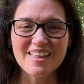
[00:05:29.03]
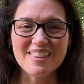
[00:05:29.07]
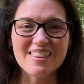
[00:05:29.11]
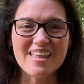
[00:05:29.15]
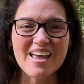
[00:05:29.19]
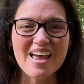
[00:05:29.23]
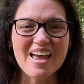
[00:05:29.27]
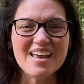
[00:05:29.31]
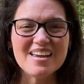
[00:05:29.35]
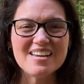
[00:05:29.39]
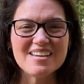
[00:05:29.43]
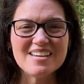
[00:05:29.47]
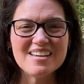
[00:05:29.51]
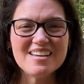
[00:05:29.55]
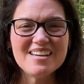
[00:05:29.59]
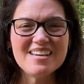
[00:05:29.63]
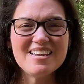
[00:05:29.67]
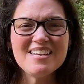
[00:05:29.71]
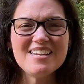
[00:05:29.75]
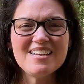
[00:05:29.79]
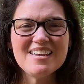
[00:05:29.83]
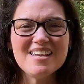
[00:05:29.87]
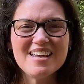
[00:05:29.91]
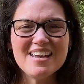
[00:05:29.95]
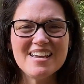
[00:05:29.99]
that
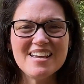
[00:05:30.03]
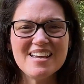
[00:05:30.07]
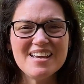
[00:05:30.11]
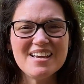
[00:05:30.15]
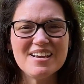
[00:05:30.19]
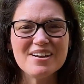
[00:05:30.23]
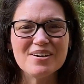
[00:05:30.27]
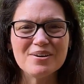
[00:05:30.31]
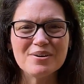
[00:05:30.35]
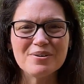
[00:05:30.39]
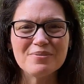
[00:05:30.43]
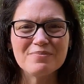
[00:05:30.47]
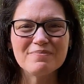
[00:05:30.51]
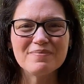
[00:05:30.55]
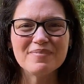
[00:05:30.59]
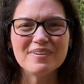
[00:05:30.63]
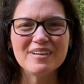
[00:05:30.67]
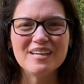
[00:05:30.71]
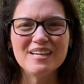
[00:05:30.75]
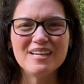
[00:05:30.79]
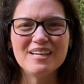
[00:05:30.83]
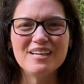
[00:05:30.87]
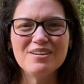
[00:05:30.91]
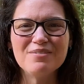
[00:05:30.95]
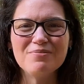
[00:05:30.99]
in Him
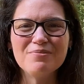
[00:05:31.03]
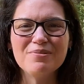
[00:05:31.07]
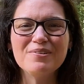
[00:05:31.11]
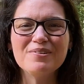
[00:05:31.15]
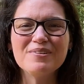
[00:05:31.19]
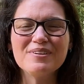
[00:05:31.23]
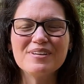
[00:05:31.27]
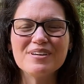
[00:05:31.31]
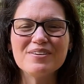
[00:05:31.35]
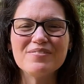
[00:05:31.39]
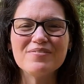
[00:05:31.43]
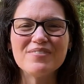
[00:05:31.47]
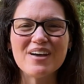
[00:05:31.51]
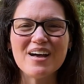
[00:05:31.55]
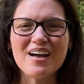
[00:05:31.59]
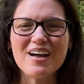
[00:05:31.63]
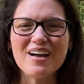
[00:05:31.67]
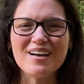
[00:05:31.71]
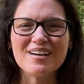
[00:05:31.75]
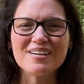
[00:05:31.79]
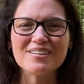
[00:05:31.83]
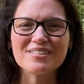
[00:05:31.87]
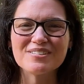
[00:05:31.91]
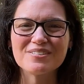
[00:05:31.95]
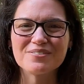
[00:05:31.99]
He will give
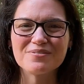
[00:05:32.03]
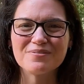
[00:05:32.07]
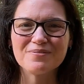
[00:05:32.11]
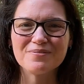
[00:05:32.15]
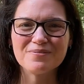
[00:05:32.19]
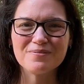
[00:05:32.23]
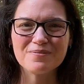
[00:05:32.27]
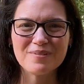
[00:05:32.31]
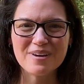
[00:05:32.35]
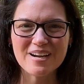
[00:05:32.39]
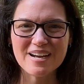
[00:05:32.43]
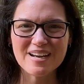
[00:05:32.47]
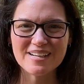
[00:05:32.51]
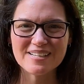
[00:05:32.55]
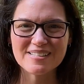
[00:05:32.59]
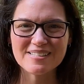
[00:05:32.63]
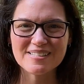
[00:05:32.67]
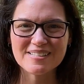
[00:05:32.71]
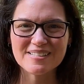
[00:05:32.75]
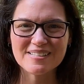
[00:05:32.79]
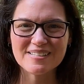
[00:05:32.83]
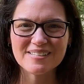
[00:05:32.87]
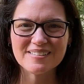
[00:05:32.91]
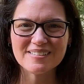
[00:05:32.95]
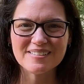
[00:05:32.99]
us
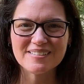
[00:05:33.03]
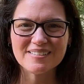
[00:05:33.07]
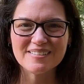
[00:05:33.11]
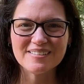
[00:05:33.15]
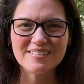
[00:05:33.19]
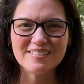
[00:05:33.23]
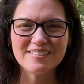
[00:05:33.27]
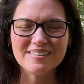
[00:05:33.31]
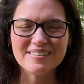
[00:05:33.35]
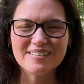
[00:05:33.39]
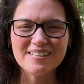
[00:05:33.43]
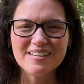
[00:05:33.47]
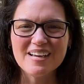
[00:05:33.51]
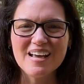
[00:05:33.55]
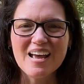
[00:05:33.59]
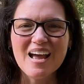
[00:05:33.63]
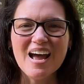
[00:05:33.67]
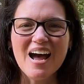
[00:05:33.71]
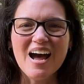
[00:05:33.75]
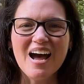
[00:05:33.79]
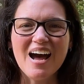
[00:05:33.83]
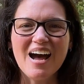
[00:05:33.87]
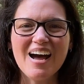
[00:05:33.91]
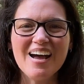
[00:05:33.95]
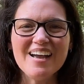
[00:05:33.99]
rest.
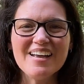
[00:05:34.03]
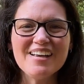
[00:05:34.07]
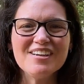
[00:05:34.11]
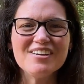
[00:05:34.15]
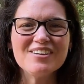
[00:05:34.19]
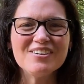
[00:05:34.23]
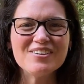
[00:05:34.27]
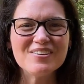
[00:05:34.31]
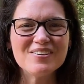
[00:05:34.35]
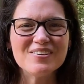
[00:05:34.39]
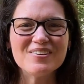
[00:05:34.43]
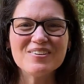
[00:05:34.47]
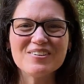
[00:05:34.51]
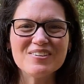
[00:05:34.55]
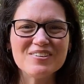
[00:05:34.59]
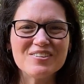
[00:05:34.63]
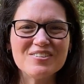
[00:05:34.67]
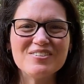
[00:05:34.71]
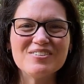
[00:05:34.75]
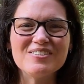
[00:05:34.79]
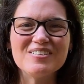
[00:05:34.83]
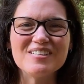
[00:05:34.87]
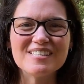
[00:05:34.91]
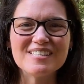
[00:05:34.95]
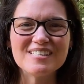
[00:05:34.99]
I
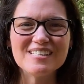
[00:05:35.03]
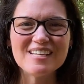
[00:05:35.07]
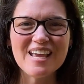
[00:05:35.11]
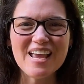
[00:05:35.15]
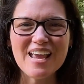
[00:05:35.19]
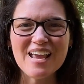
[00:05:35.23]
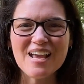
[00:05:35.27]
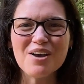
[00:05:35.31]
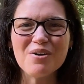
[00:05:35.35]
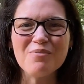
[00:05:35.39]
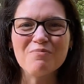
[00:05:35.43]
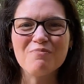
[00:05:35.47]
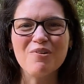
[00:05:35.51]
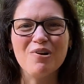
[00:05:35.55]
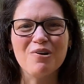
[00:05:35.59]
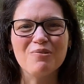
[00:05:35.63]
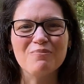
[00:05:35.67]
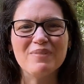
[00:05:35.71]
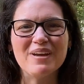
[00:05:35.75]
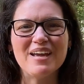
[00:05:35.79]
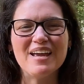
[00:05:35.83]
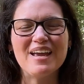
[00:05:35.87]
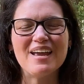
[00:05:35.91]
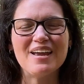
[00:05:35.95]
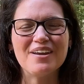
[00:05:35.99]
encourage you to take a
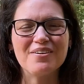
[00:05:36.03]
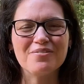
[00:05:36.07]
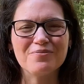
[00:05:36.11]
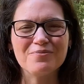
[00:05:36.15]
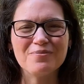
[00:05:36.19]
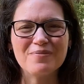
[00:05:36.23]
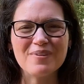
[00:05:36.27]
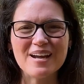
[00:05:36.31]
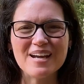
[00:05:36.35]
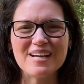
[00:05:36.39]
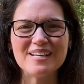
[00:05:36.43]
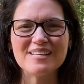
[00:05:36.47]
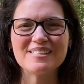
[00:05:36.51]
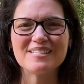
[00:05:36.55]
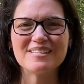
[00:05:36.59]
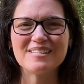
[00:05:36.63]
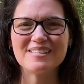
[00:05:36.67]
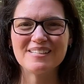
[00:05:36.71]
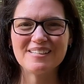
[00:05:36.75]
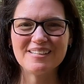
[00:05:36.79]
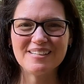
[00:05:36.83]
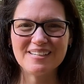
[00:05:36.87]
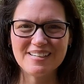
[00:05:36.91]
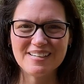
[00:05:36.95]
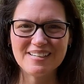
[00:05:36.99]
moment and
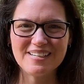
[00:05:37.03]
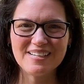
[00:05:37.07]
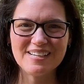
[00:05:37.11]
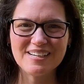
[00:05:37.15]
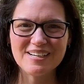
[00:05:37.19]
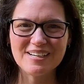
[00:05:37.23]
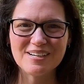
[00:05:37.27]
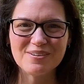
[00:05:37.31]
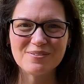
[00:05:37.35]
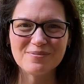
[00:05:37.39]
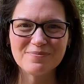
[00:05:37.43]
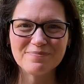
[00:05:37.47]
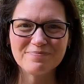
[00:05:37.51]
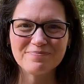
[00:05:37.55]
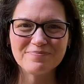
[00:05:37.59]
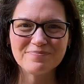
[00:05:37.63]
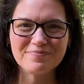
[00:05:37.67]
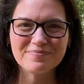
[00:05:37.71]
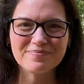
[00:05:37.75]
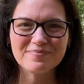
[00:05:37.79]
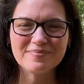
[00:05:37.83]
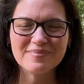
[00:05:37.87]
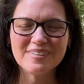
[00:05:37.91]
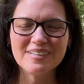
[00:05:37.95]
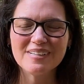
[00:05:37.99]
rest in Him.
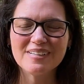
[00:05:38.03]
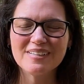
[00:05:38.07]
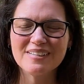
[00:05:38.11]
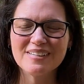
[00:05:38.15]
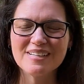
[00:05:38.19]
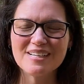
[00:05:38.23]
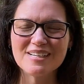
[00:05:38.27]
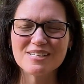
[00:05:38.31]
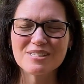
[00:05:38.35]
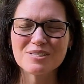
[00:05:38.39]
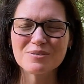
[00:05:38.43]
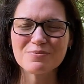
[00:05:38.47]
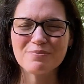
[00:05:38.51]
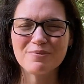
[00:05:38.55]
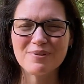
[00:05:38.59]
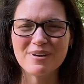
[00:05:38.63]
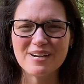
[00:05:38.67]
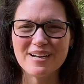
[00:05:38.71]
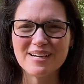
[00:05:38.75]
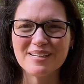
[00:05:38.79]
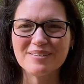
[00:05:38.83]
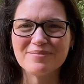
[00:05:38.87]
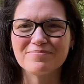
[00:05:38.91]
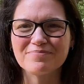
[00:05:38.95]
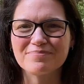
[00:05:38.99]
Let's
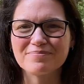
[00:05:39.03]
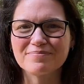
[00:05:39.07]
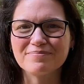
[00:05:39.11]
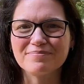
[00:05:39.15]
pray.